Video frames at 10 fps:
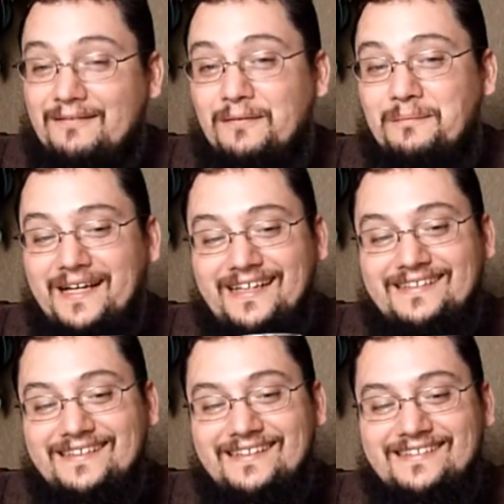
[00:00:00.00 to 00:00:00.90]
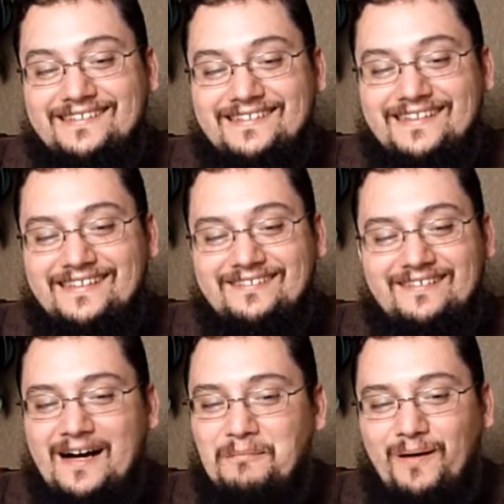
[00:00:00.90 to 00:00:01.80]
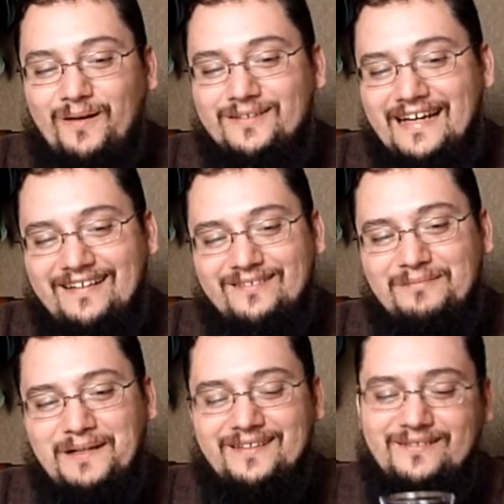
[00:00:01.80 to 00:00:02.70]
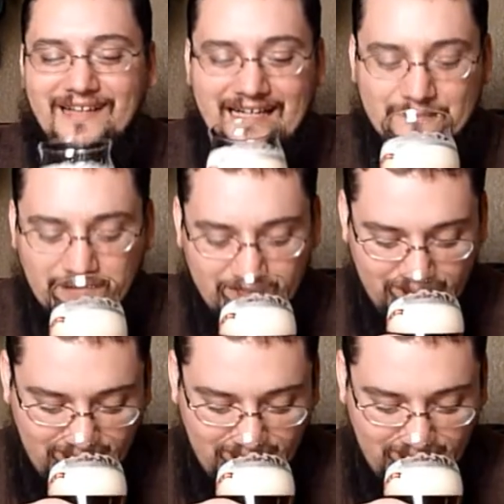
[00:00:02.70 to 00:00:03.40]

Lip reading: of amazing, you know. I'm all down with my new glass, but